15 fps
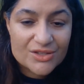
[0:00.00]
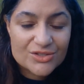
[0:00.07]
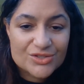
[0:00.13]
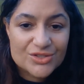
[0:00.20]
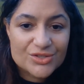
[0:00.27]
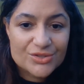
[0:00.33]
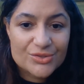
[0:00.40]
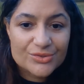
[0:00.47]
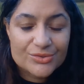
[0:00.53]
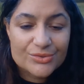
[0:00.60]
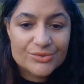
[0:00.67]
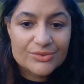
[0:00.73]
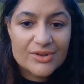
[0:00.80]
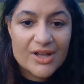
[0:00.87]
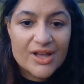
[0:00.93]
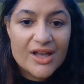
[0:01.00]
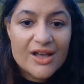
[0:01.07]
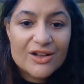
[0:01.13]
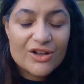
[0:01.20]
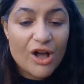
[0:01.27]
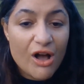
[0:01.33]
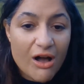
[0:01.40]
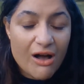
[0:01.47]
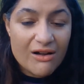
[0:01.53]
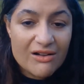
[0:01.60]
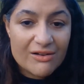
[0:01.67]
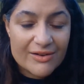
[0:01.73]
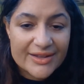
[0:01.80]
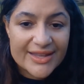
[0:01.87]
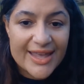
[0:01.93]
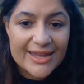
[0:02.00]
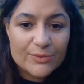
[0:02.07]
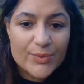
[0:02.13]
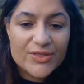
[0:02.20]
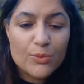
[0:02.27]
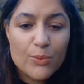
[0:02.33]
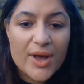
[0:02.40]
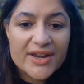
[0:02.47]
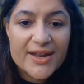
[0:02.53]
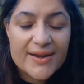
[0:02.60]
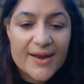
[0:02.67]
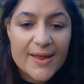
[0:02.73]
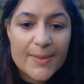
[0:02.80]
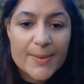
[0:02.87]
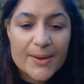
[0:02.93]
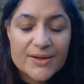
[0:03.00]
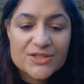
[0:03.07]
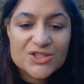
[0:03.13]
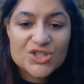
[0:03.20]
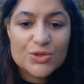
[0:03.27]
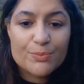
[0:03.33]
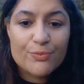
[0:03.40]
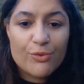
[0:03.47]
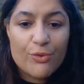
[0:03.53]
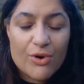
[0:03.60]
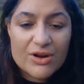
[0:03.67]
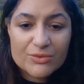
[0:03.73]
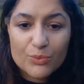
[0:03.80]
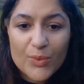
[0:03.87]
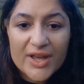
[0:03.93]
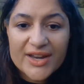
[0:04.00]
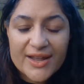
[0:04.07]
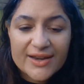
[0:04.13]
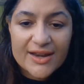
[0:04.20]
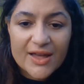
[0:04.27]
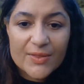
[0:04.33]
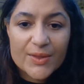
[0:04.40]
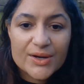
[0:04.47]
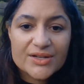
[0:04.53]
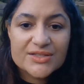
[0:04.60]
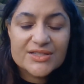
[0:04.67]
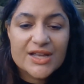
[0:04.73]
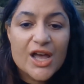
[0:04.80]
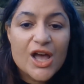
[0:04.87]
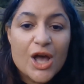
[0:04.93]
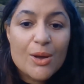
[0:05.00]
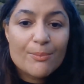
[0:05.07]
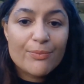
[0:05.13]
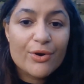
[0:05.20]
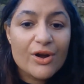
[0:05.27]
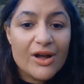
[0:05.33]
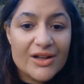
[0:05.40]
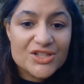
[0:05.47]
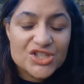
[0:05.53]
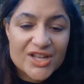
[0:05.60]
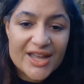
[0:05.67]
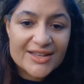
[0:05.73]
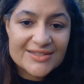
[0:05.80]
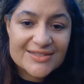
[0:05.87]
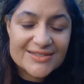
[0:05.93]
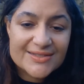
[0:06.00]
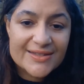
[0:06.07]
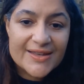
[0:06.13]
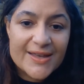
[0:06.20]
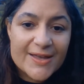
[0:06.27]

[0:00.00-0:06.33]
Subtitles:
to congregate with one another, support one another's projects